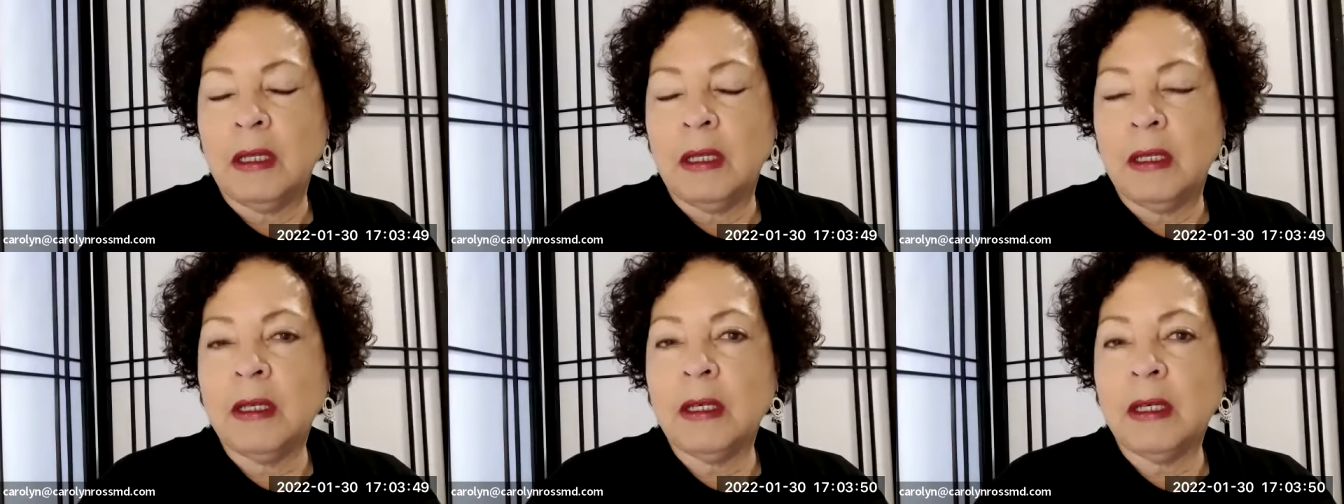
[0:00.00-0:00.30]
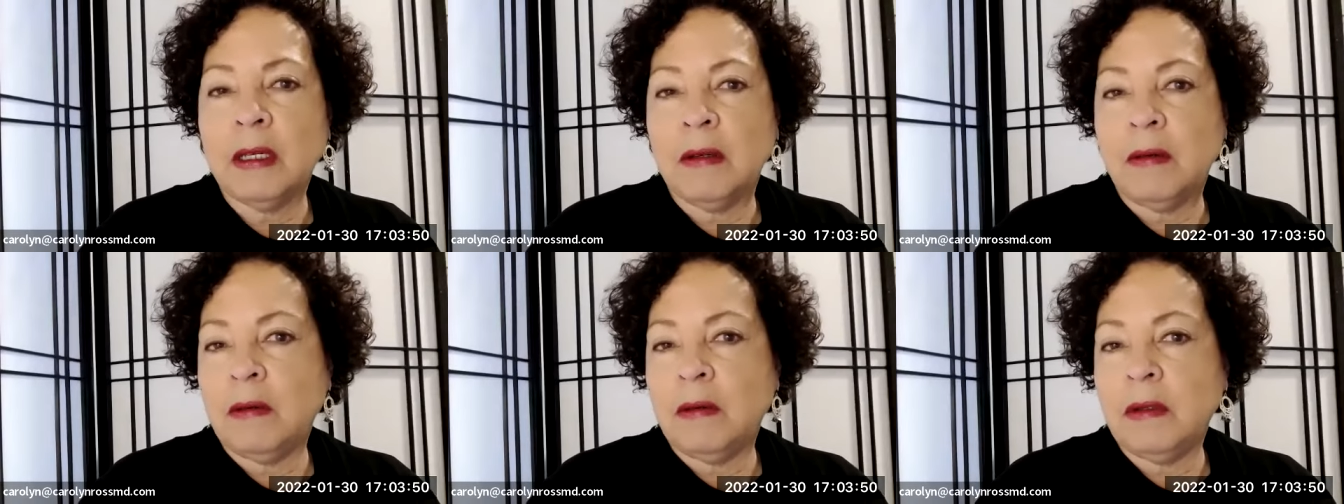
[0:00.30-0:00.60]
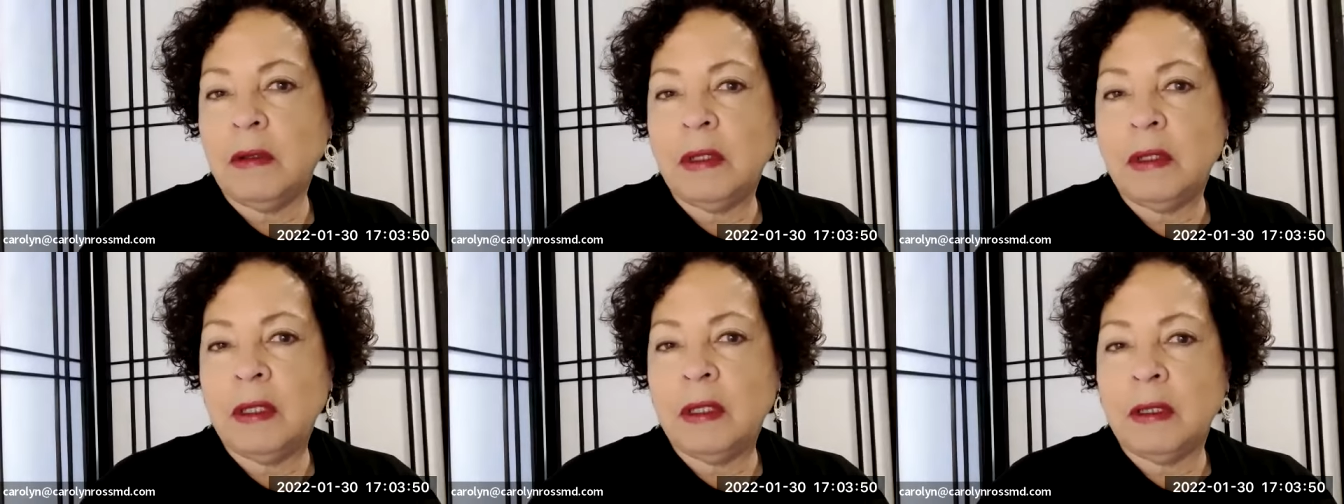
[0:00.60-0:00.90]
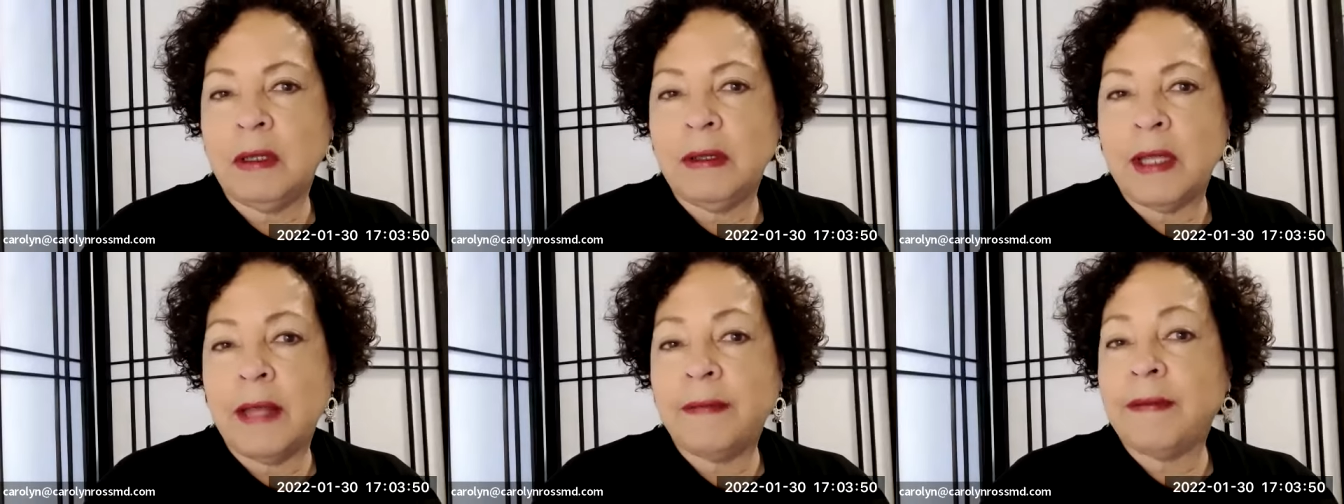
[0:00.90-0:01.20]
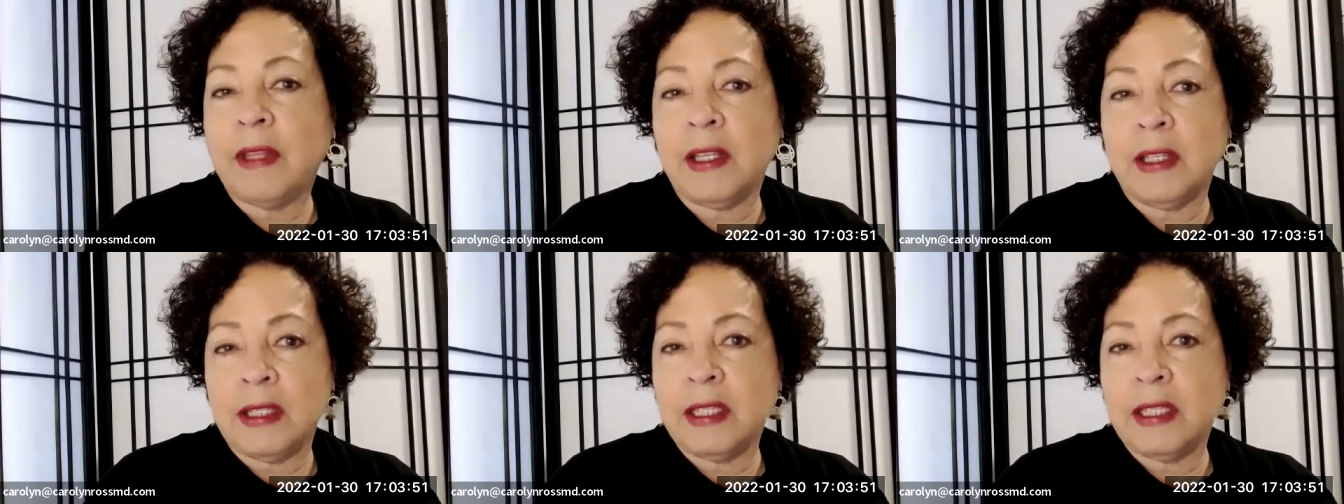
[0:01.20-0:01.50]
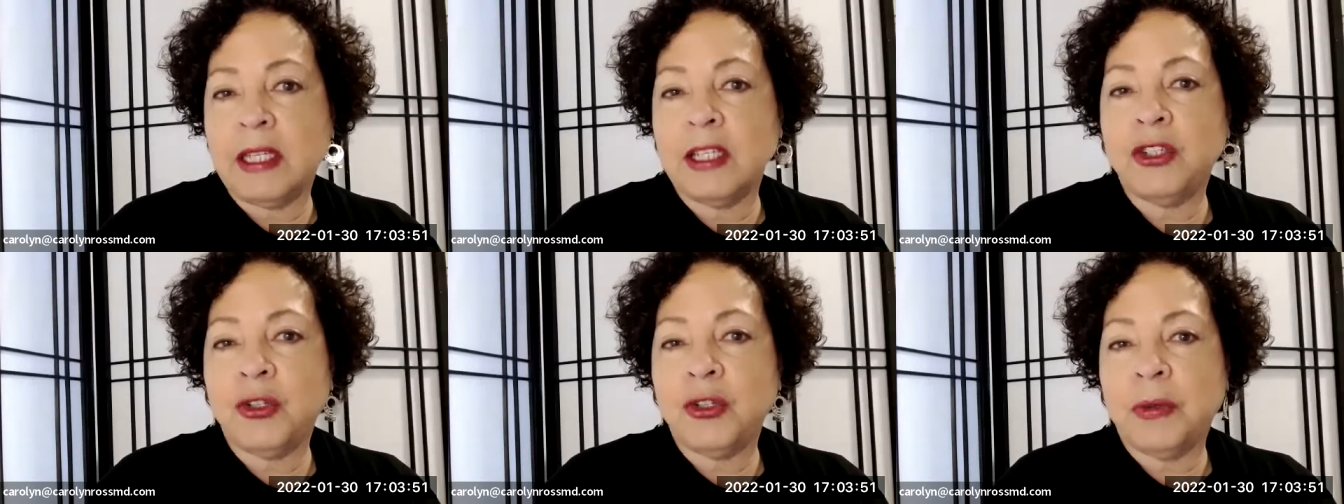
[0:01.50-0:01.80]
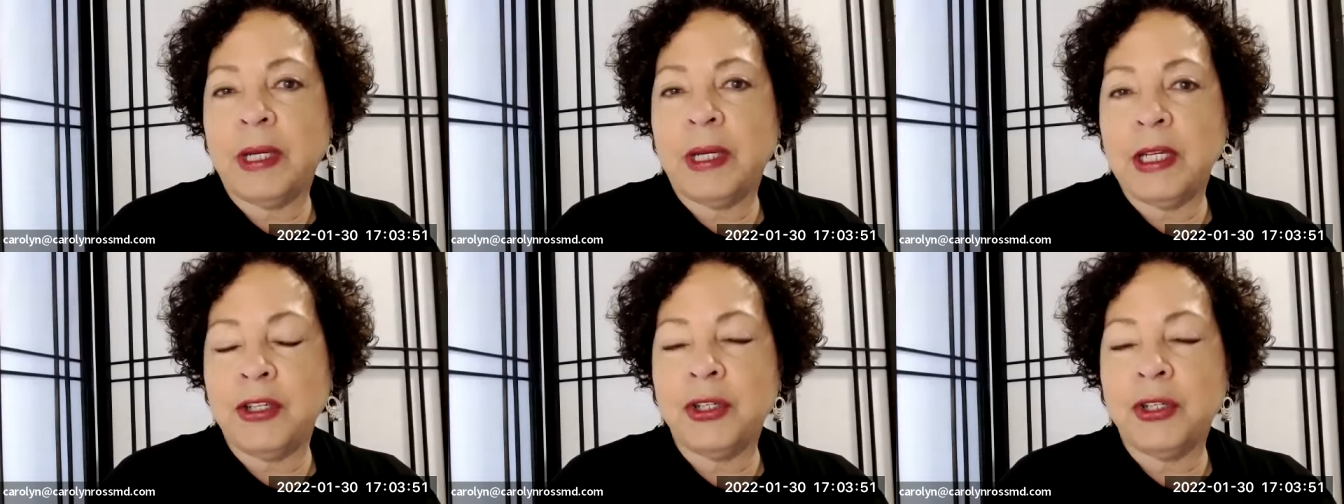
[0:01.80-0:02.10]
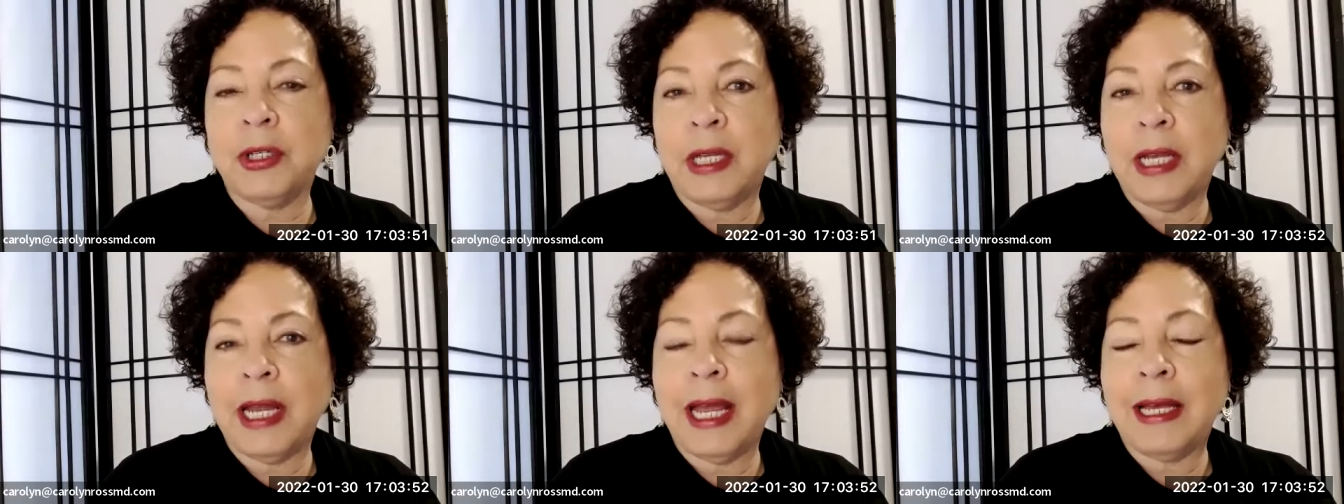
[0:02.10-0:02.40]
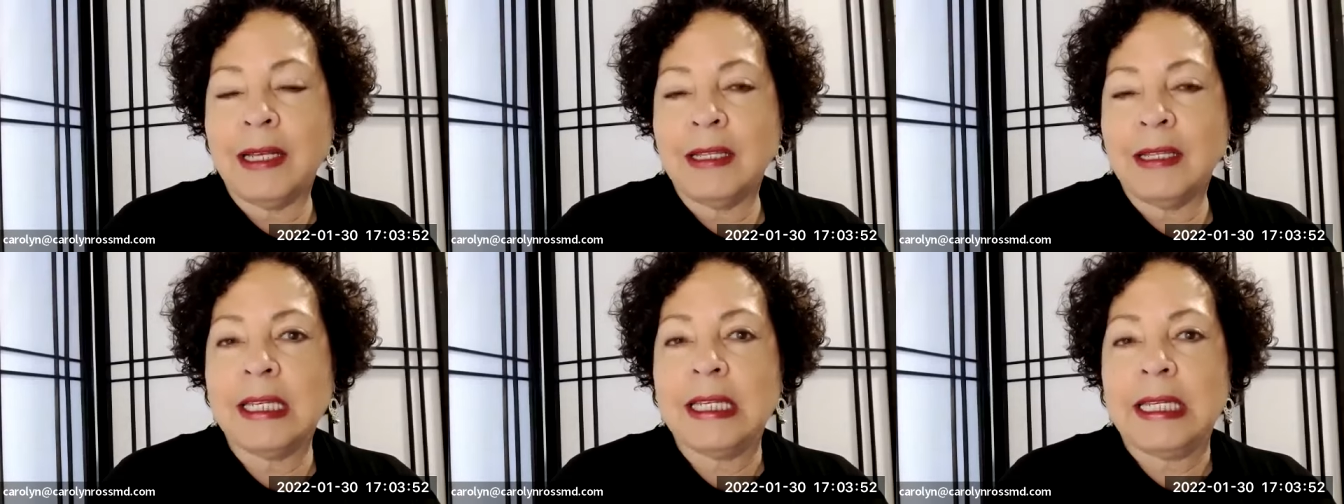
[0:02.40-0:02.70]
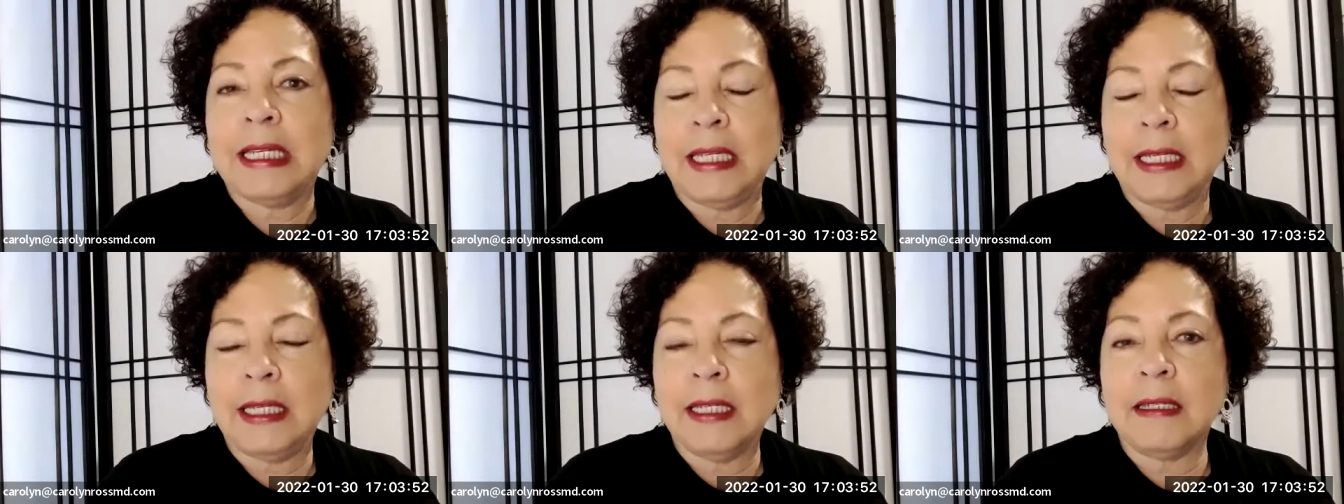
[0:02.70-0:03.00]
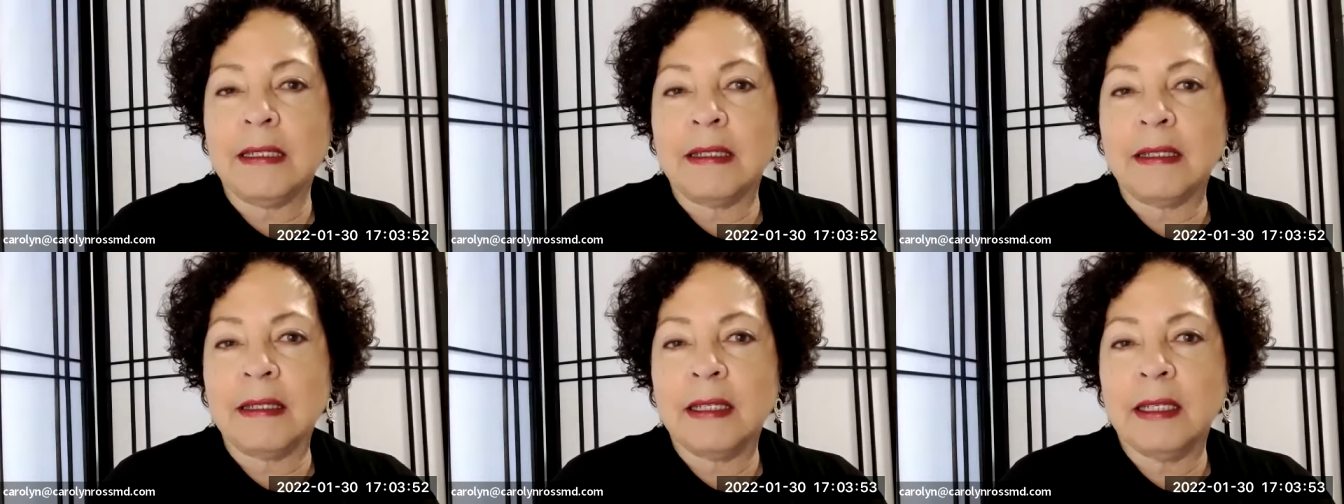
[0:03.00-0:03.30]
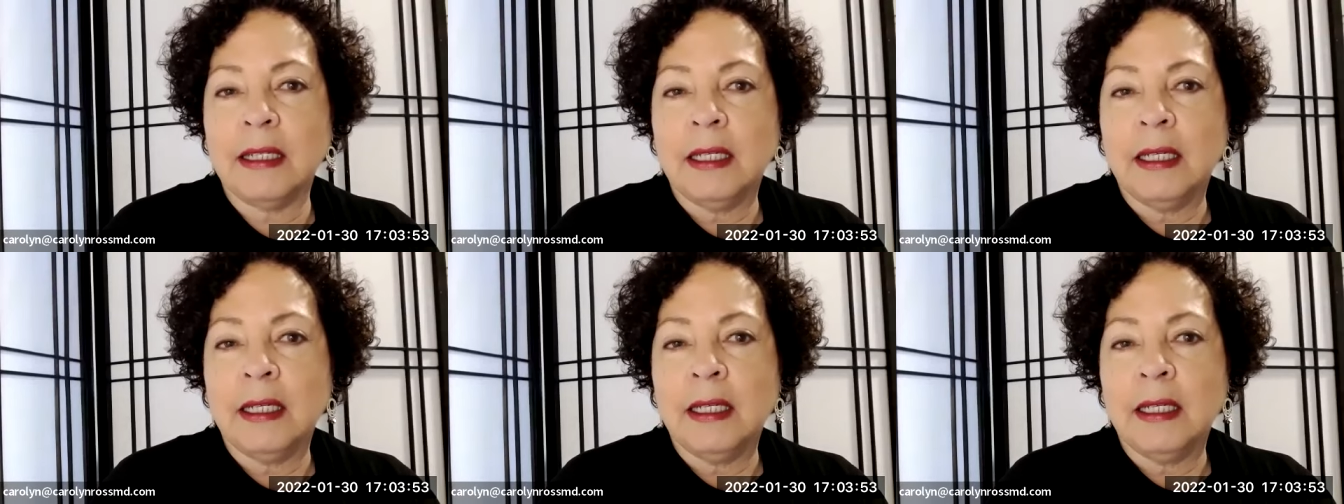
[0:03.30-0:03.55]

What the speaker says: that the situation as it is.